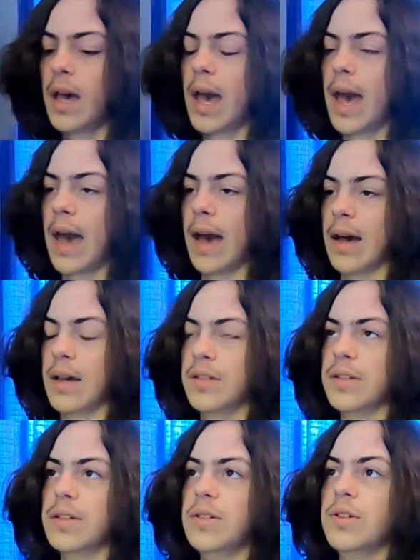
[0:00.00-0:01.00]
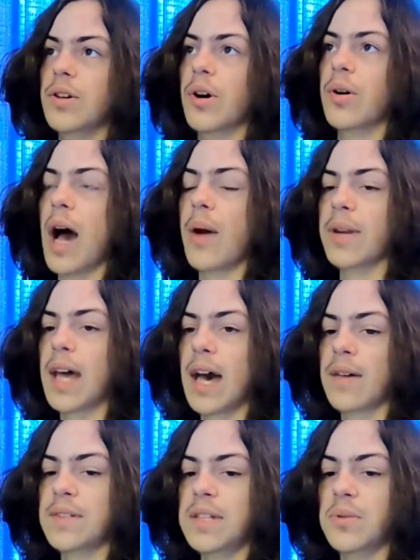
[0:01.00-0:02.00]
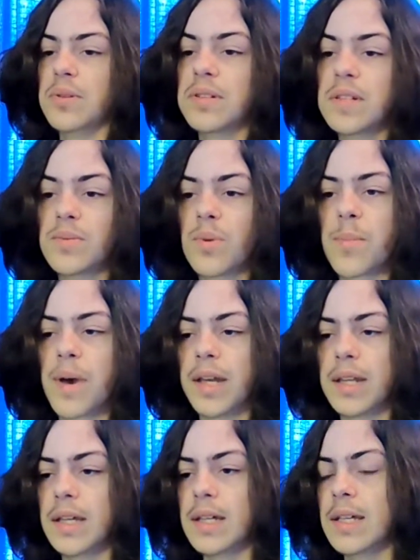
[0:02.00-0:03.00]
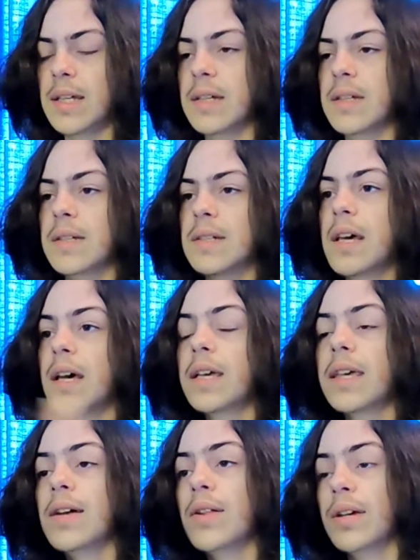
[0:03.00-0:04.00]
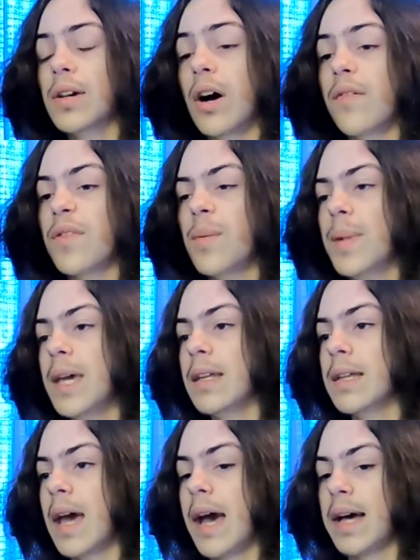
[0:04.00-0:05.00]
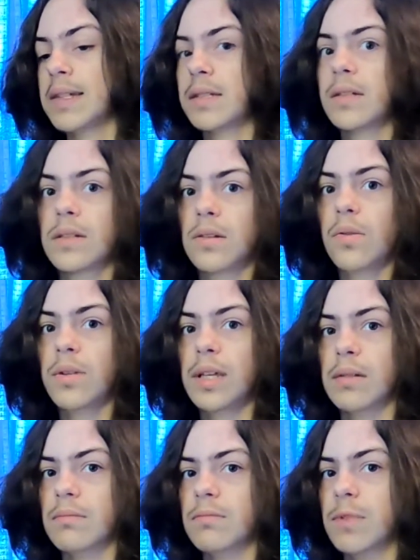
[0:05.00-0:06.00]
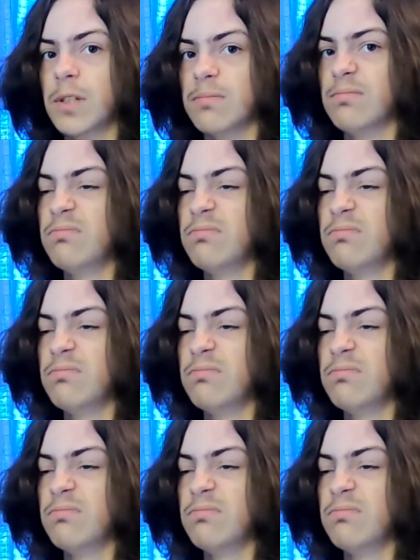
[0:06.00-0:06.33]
And, you know, I would have sequences where Betty is killing off the main cast. Slowly, but,